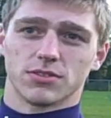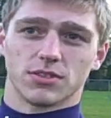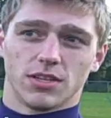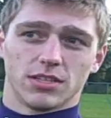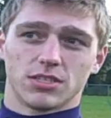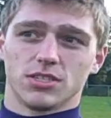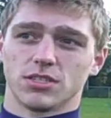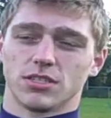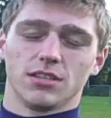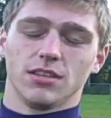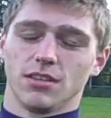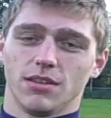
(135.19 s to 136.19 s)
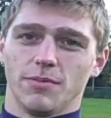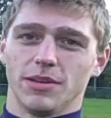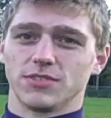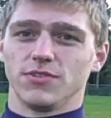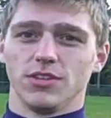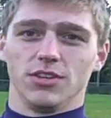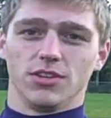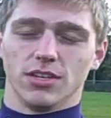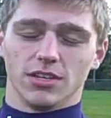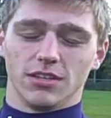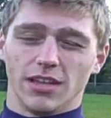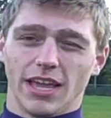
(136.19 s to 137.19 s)
So that's just the best feeling you can
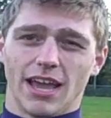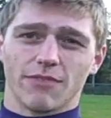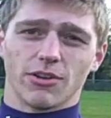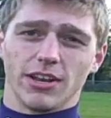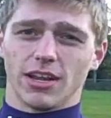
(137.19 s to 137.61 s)
have right